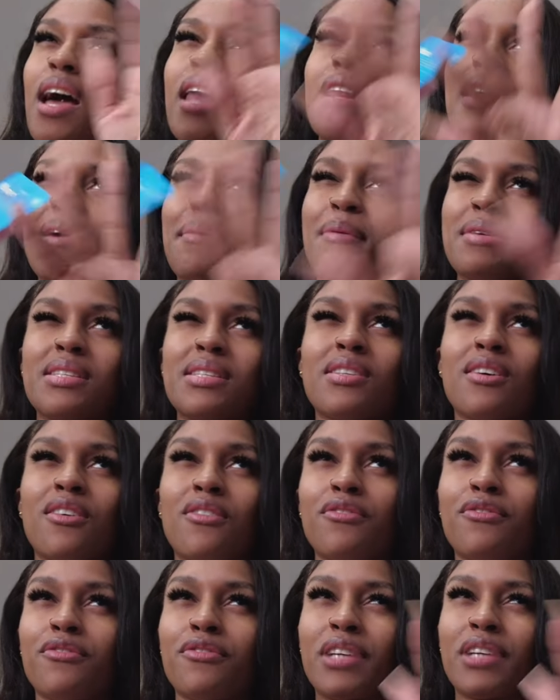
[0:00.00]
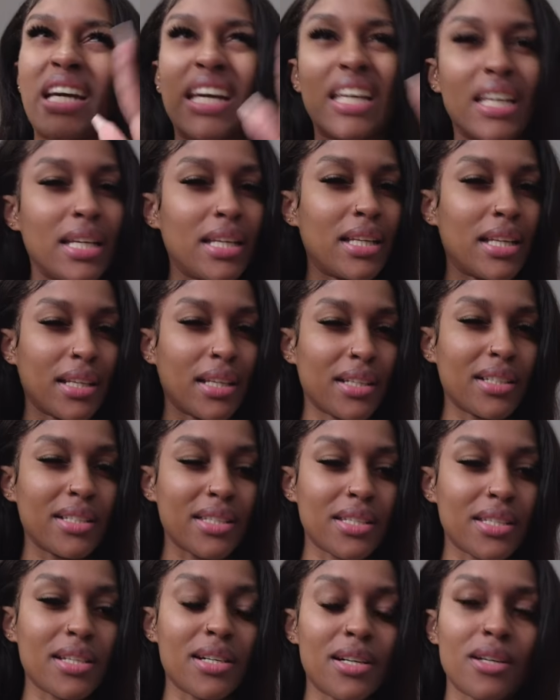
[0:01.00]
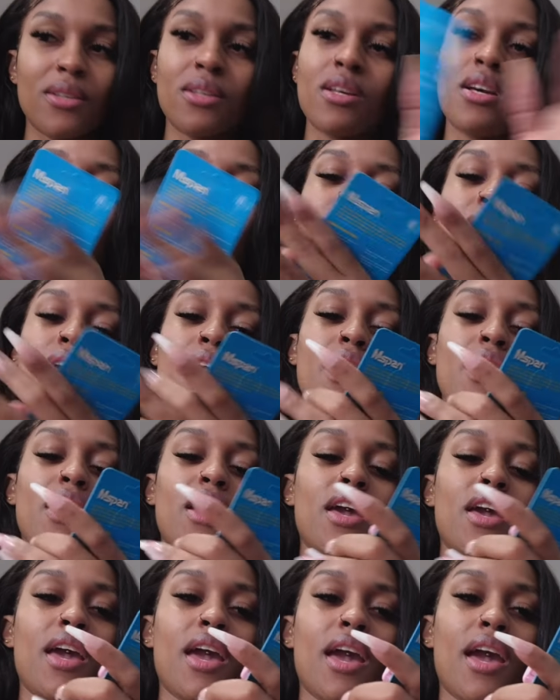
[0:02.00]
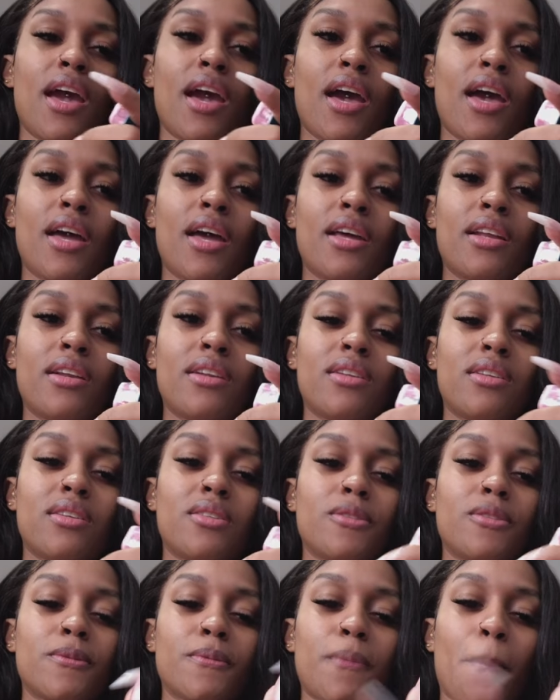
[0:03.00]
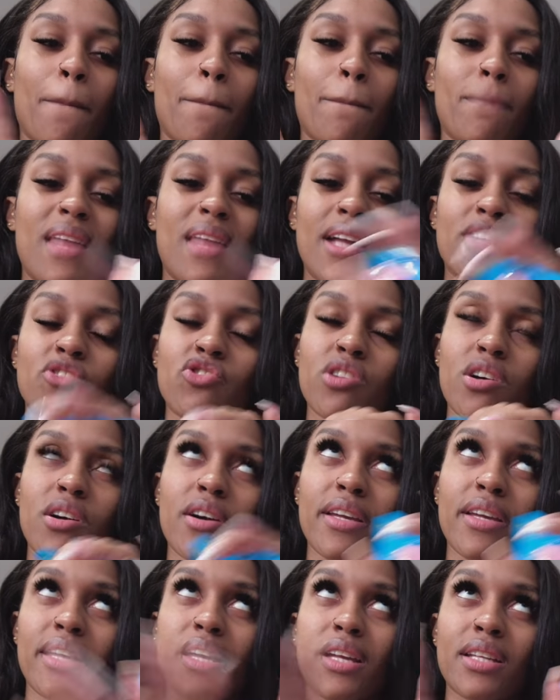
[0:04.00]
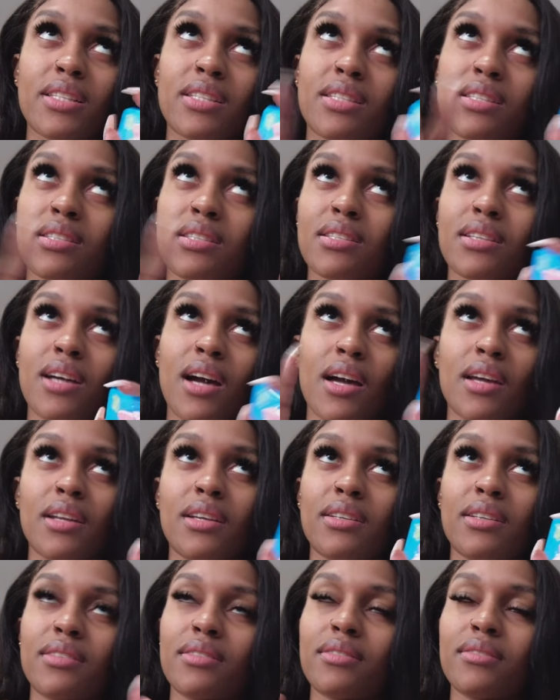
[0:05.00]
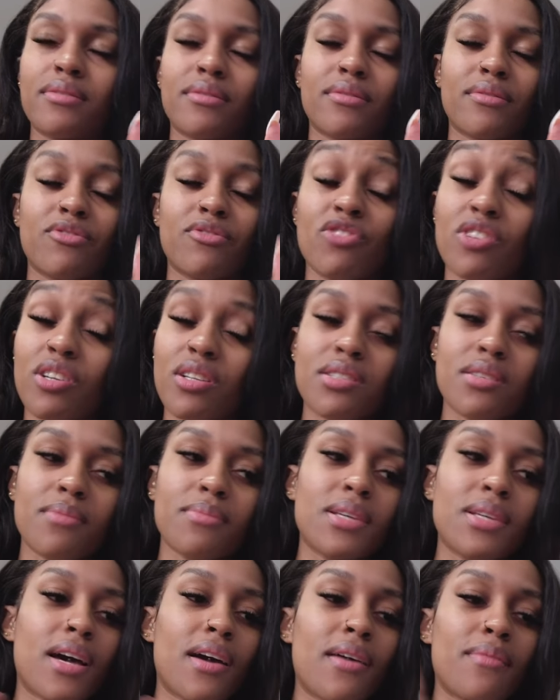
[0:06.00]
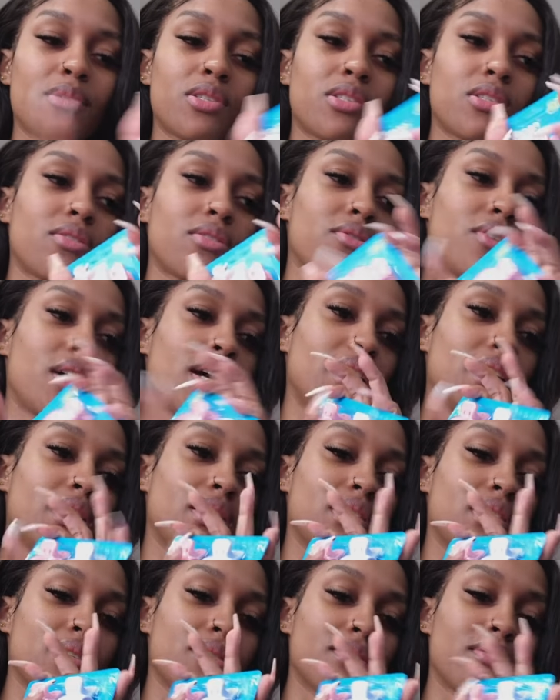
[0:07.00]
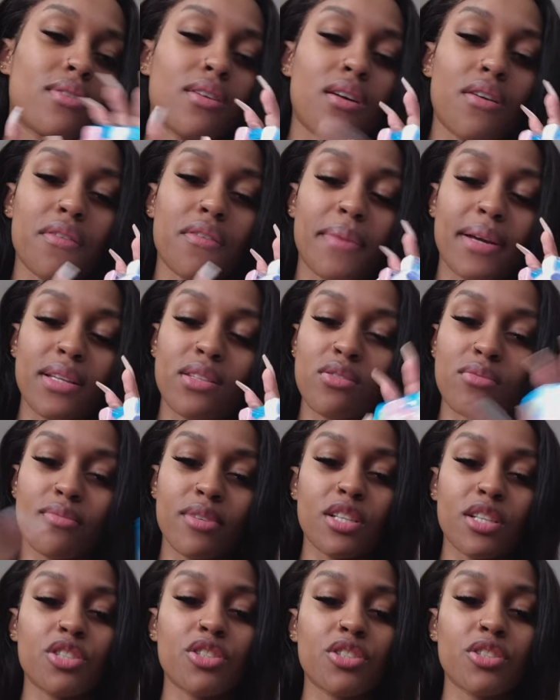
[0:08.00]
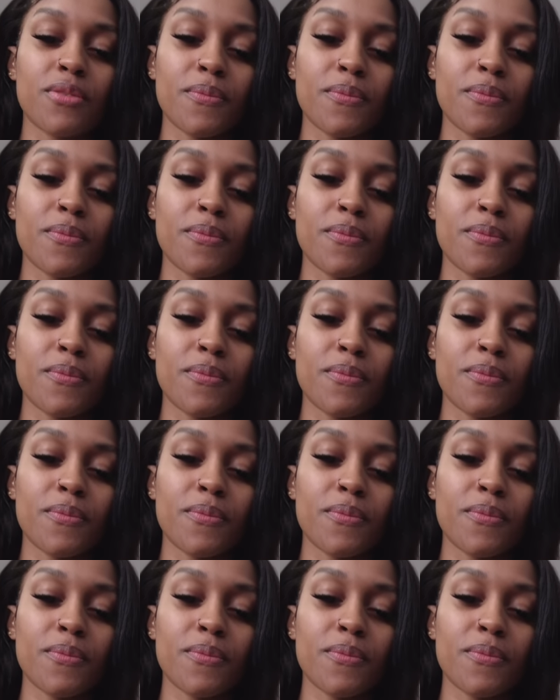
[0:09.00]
I like my stuff hidden and concealed, and that drawer, it gets kind of dirty sometimes, so I need to cover my toothbrush.